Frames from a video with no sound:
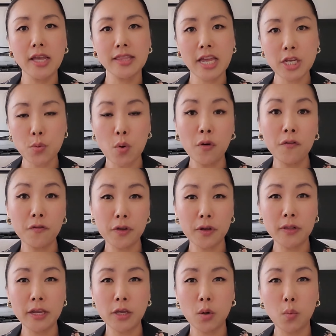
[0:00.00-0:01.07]
that you won't
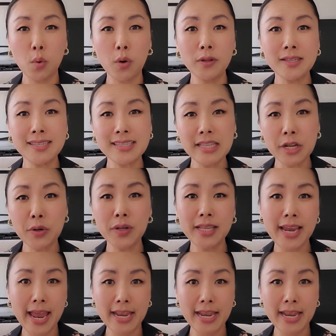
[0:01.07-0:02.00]
feel like your world is literally